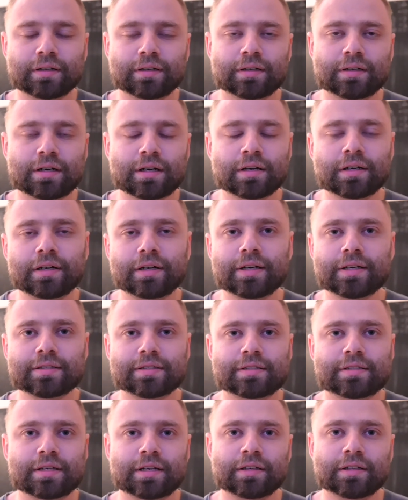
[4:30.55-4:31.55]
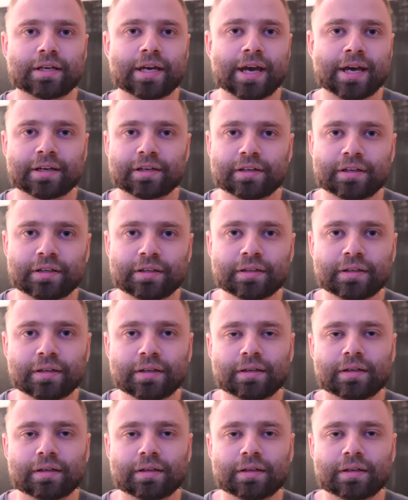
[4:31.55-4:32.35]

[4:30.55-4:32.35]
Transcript: aren't necessarily accurate.